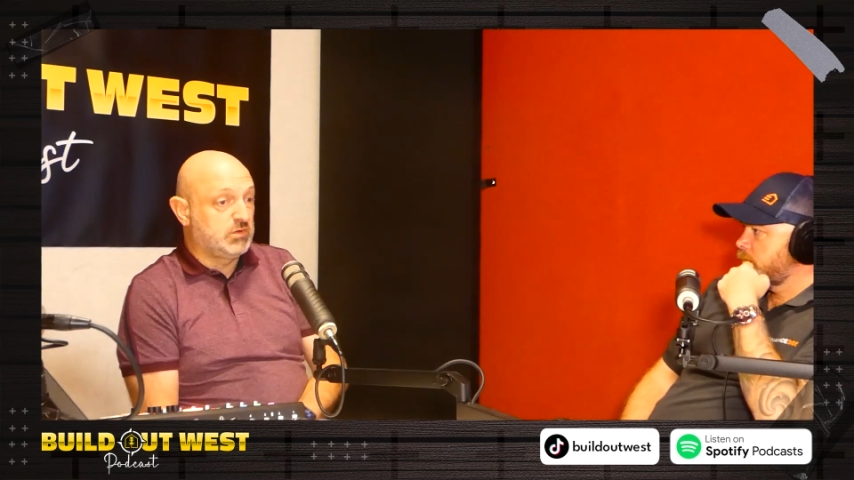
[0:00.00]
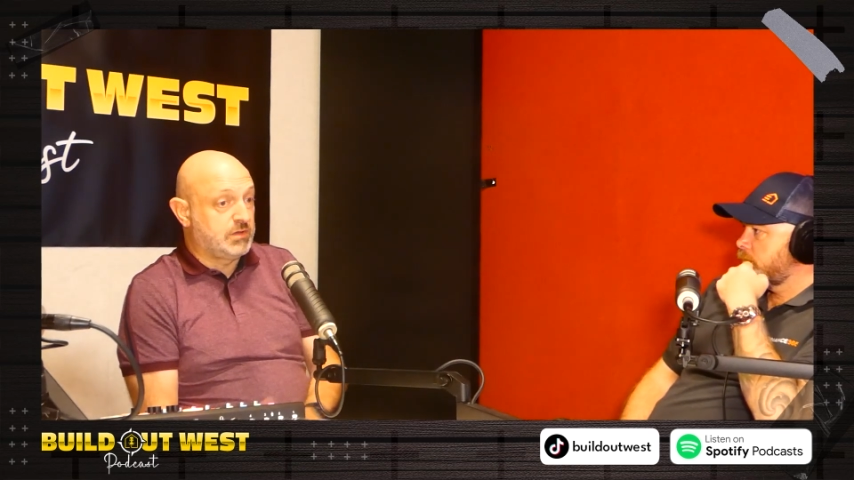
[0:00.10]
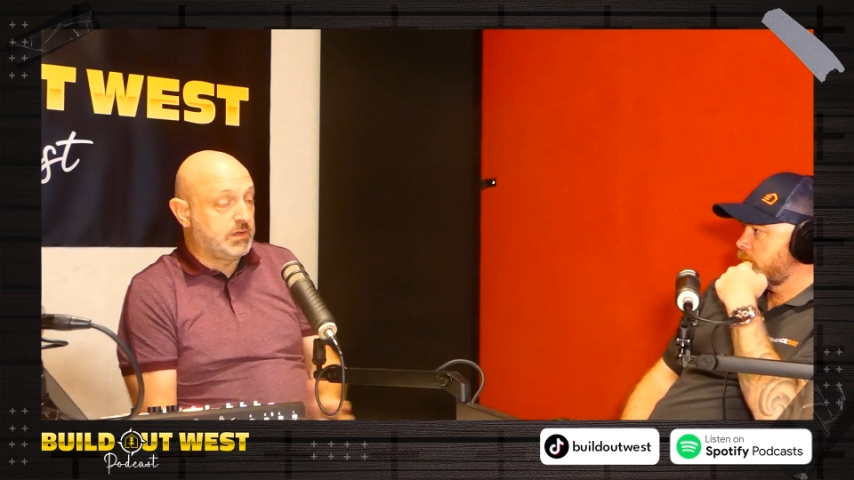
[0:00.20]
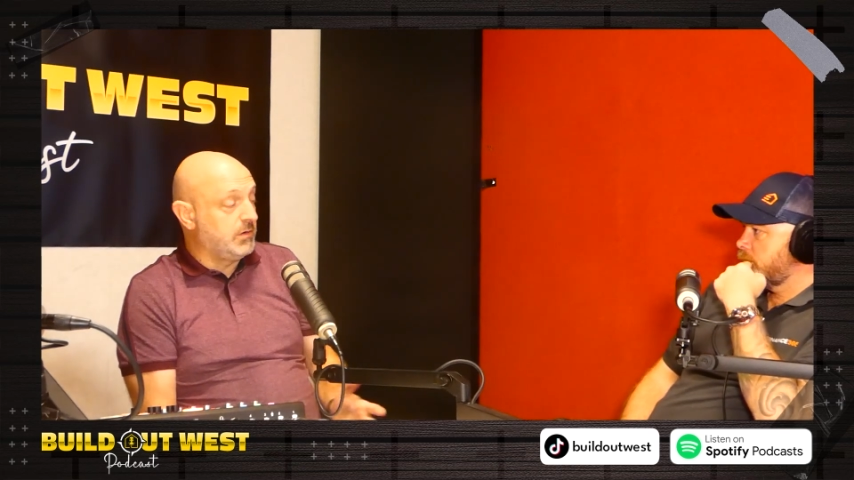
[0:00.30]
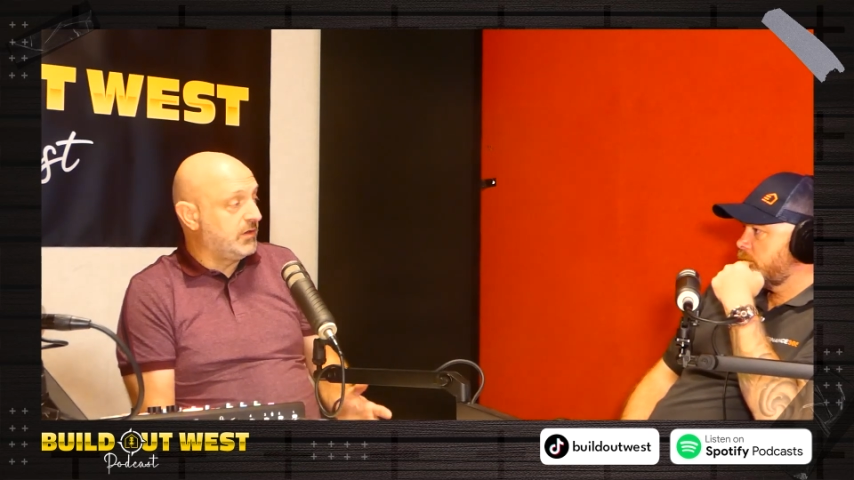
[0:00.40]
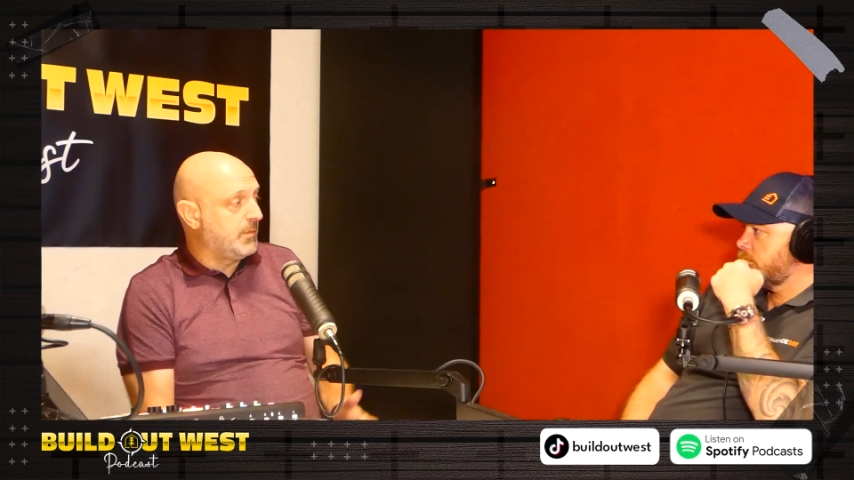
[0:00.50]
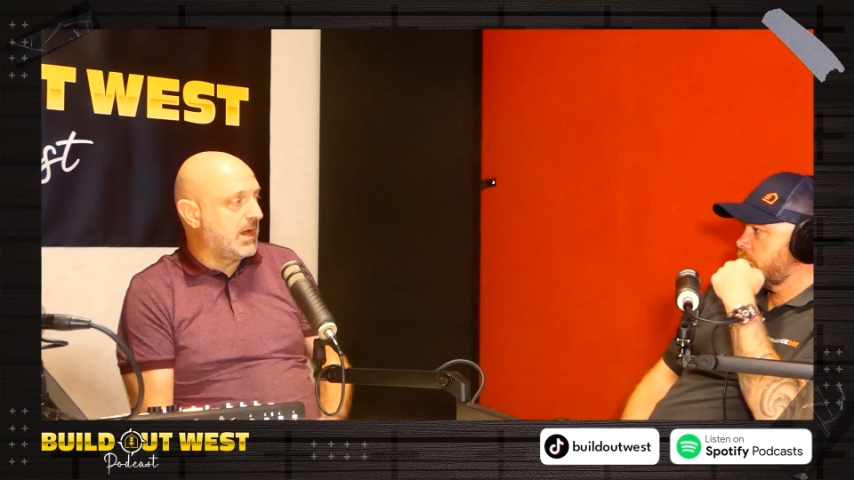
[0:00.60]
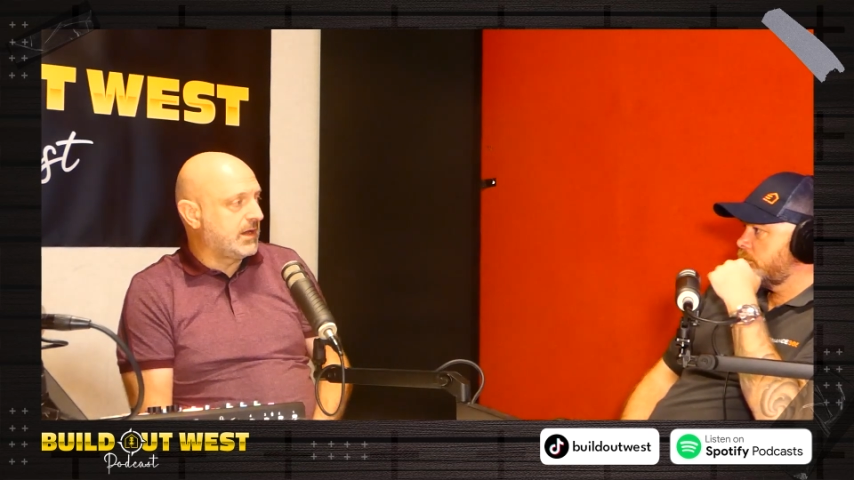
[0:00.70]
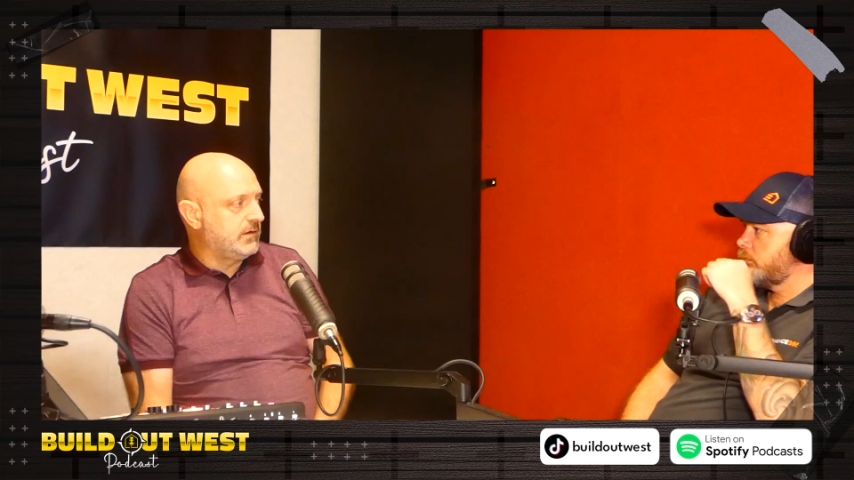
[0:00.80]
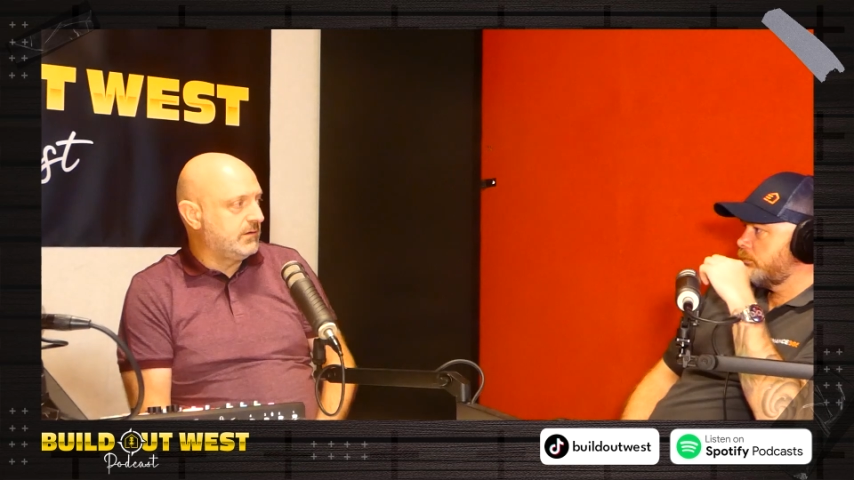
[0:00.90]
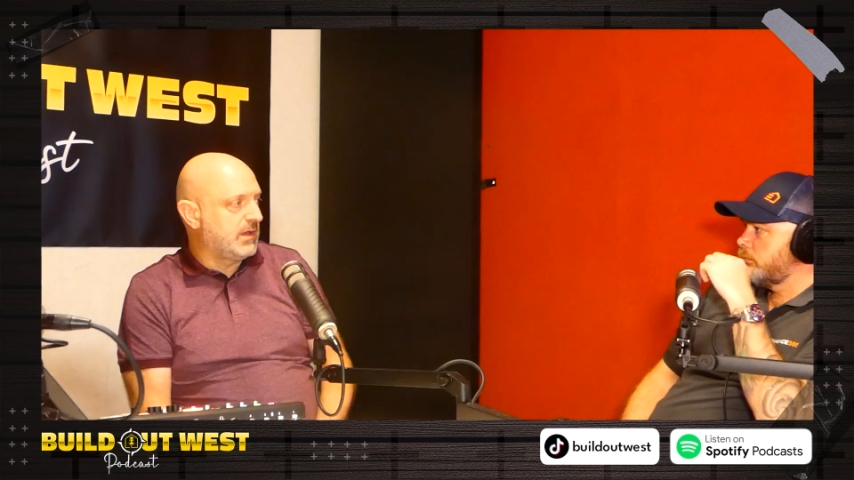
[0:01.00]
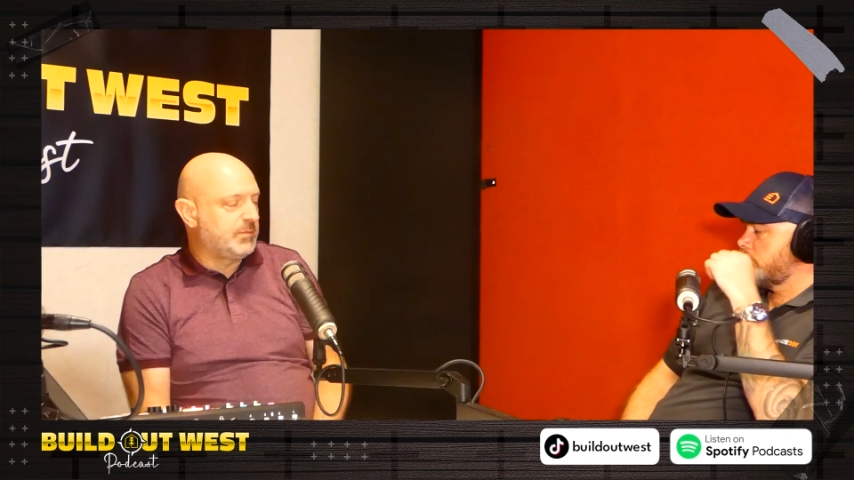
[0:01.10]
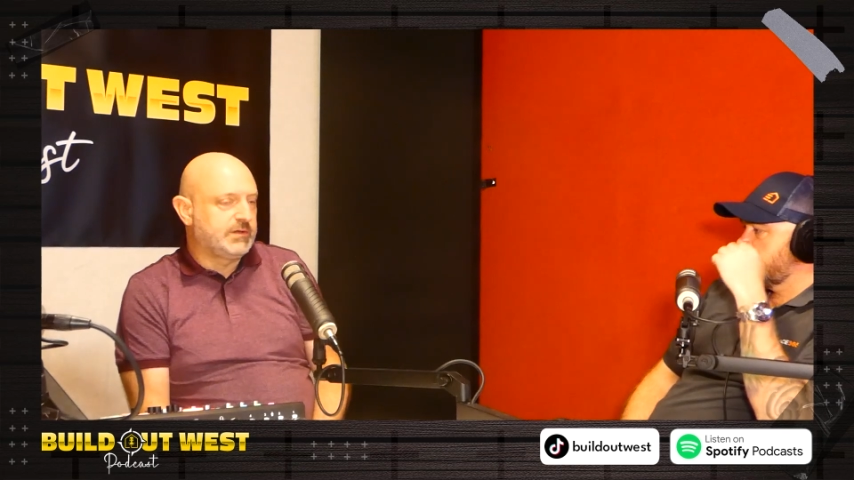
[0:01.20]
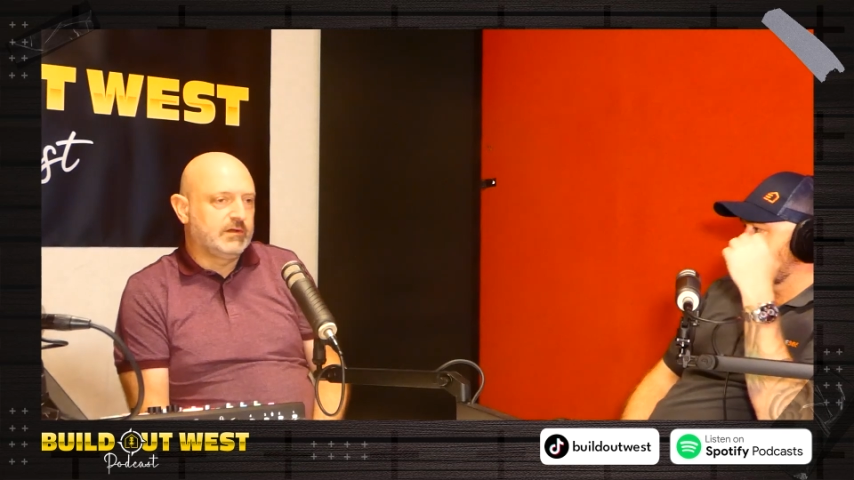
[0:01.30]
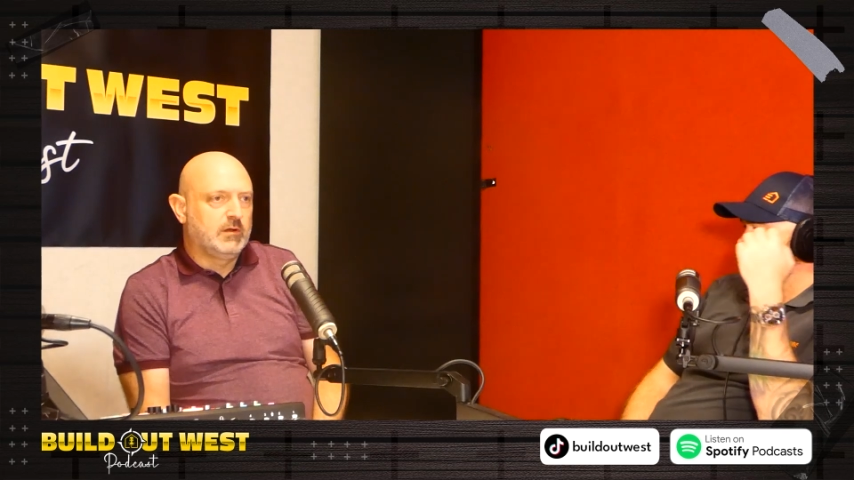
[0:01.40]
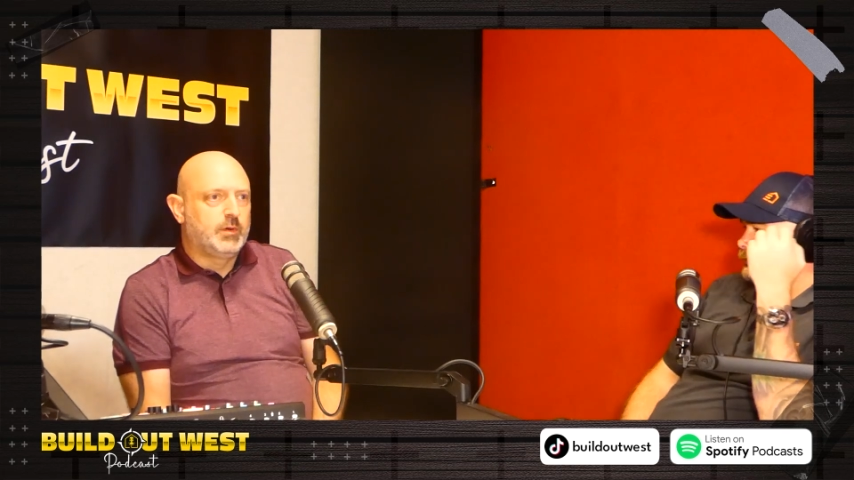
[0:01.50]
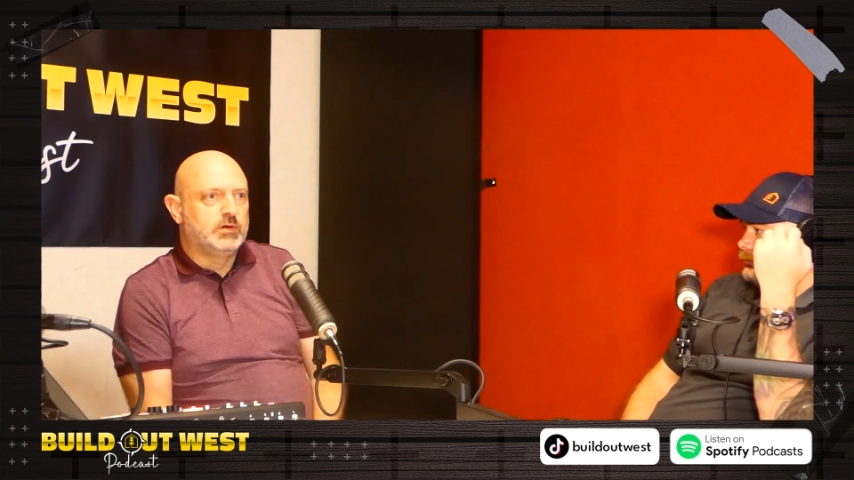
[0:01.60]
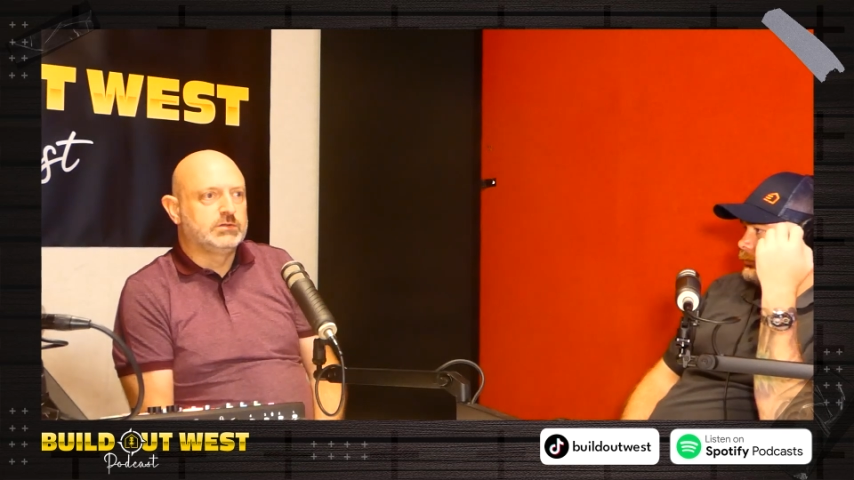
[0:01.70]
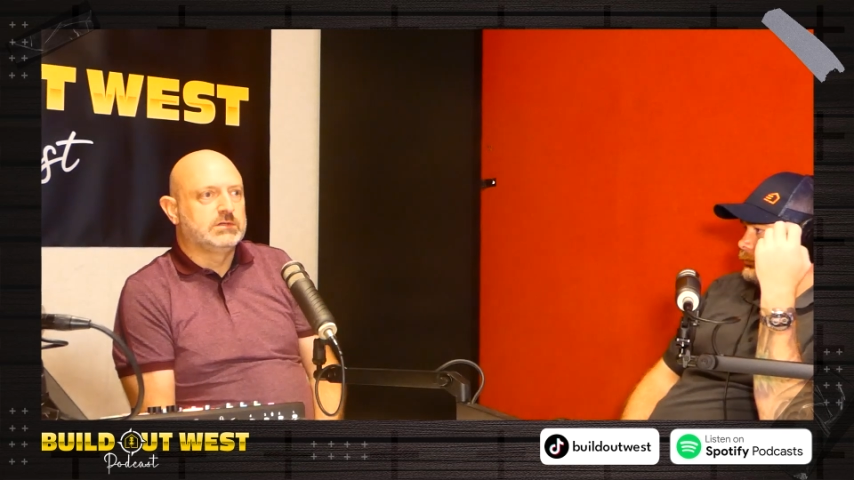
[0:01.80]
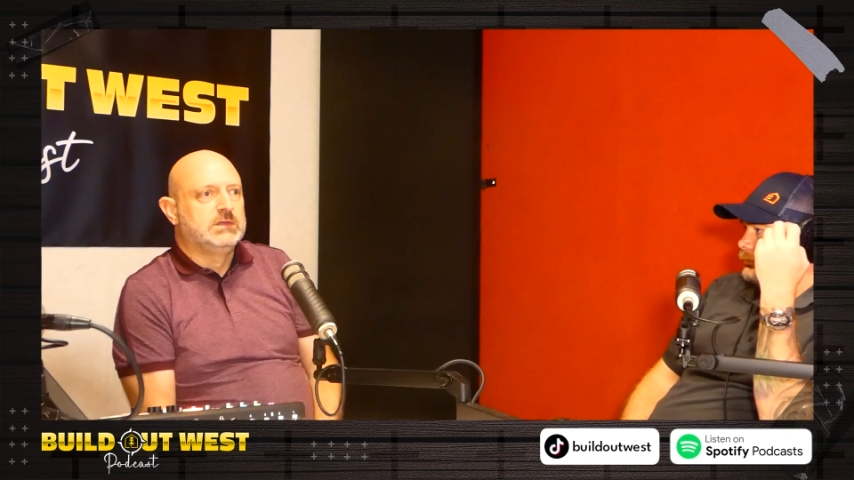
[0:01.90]
which suited the market at that particular
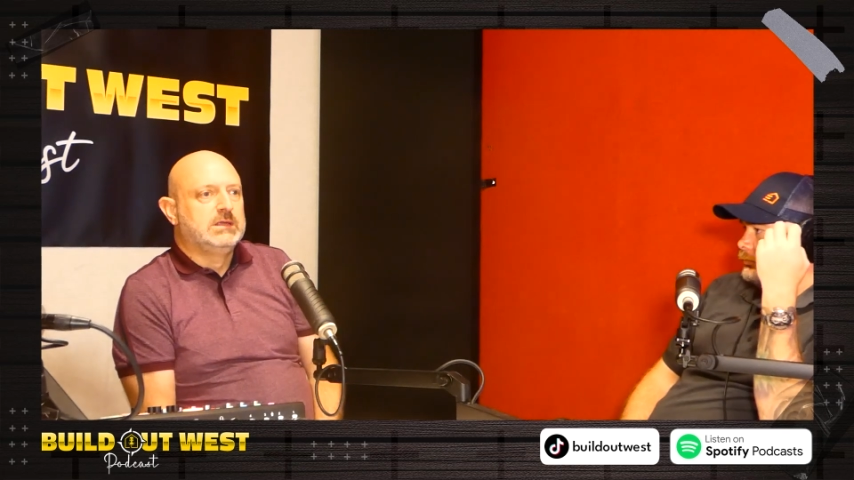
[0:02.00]
point.